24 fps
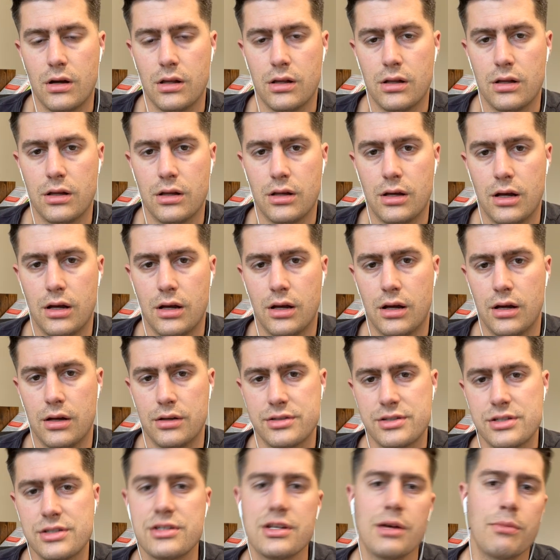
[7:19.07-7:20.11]
Uh,
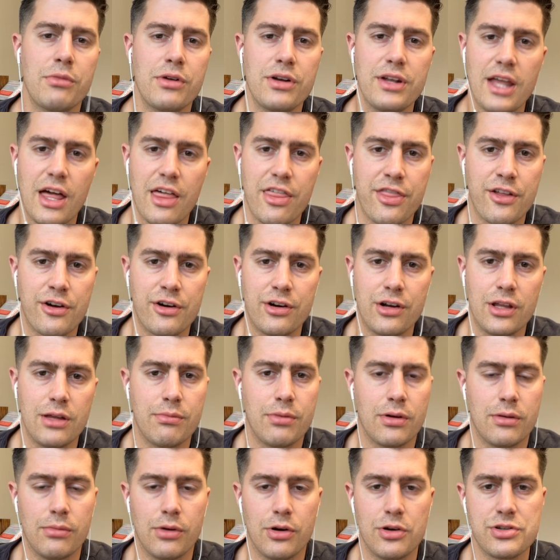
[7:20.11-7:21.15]
uh, some are net 30,
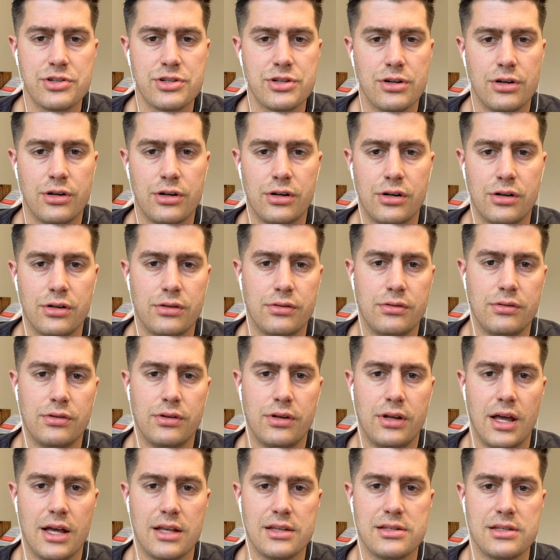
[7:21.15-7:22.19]
but most are
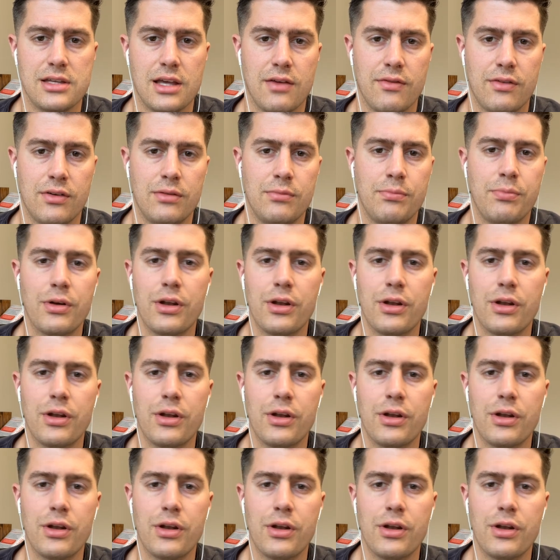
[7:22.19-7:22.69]
net seven.